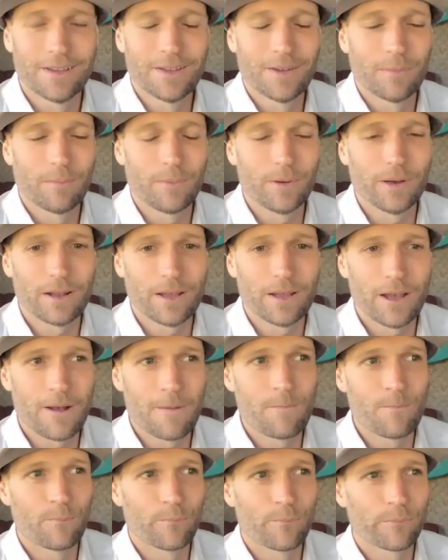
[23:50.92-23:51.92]
But
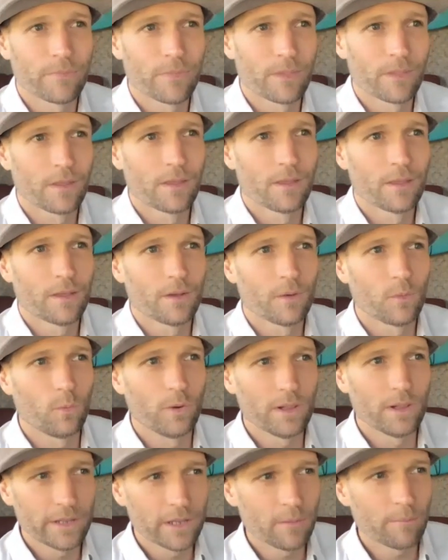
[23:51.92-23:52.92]
um,
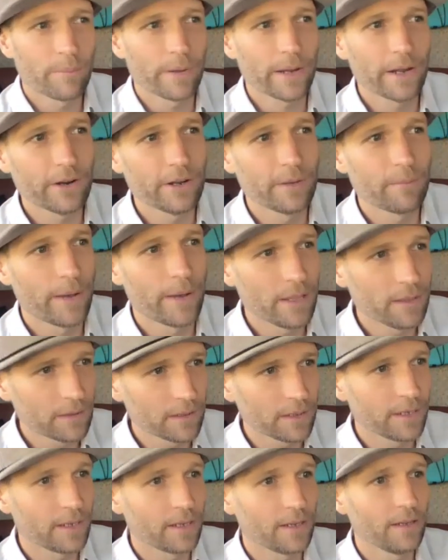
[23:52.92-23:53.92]
William Perry
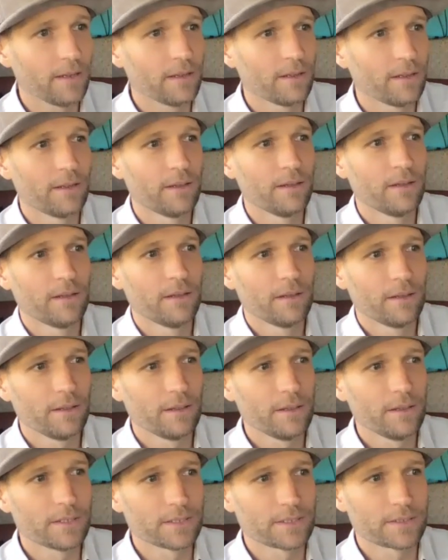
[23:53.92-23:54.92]
Pendley
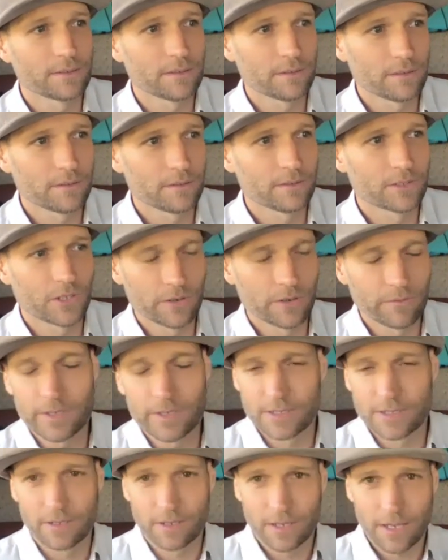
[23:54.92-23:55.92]
is serving
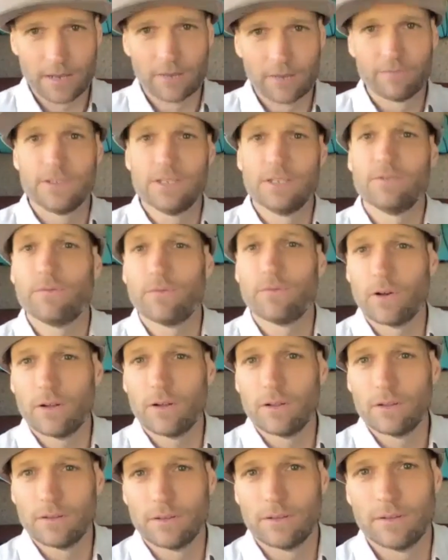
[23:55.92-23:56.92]
as the kind of
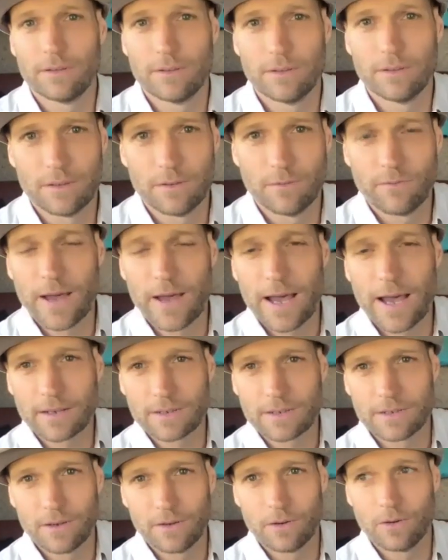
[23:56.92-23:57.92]
default de
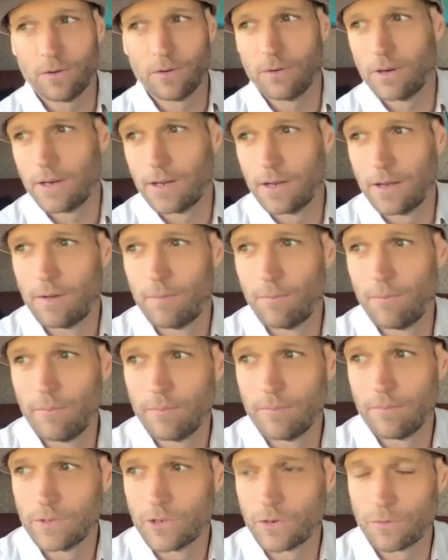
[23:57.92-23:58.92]
facto um,
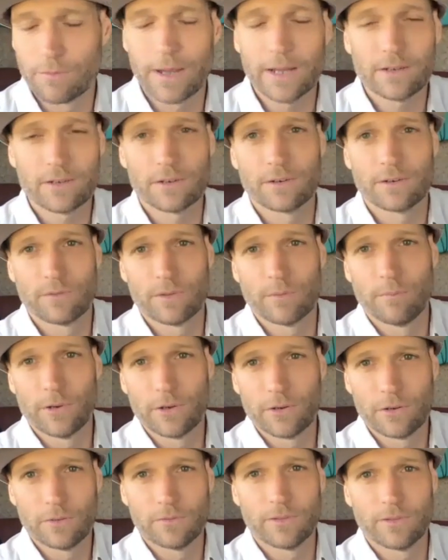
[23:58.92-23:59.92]
director of the
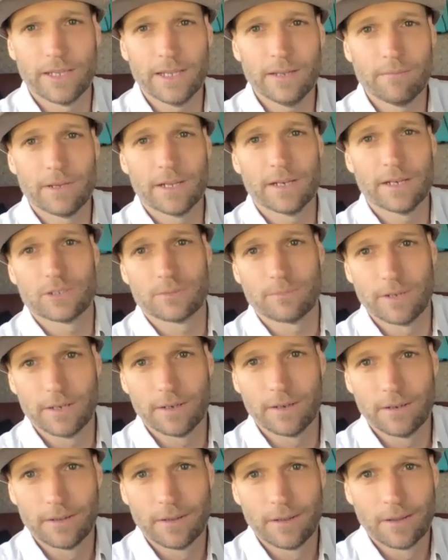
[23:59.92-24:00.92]
Bureau of Land Management.
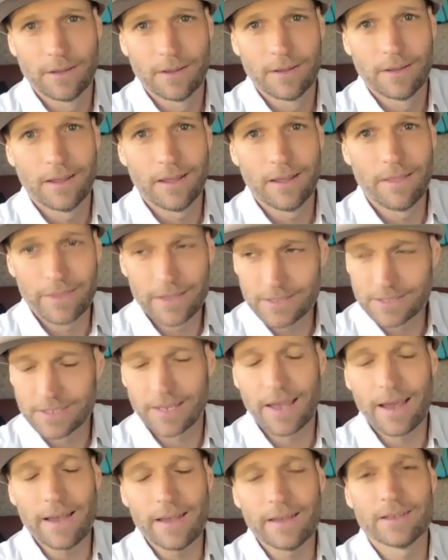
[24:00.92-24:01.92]
And this
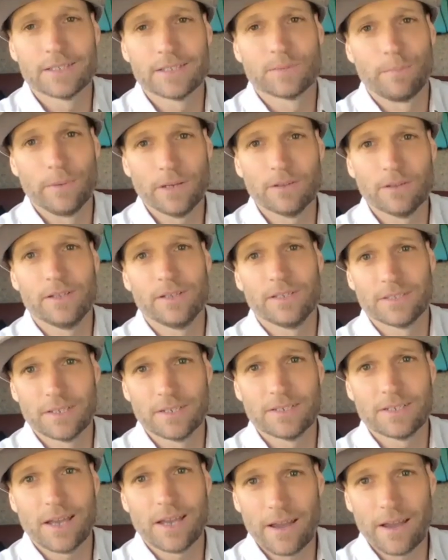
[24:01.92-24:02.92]
guy has built his
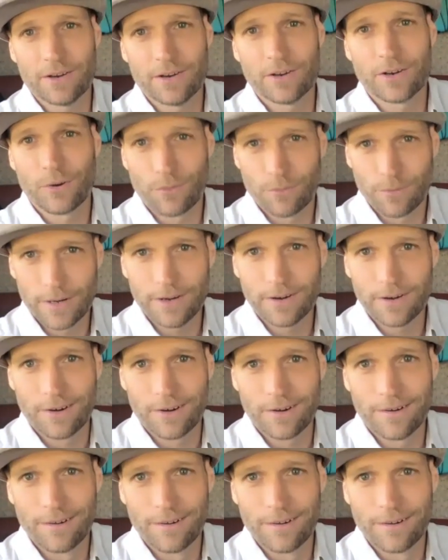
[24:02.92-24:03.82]
entire career.